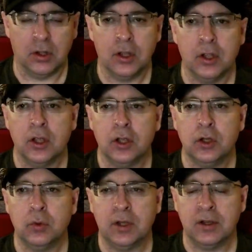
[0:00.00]
you
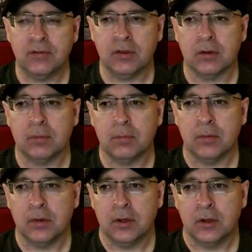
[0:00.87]
give them
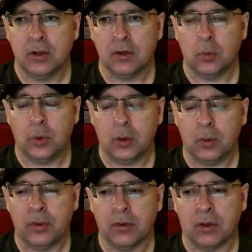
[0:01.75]
the
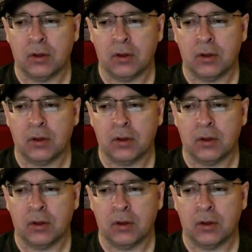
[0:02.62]
wherewithal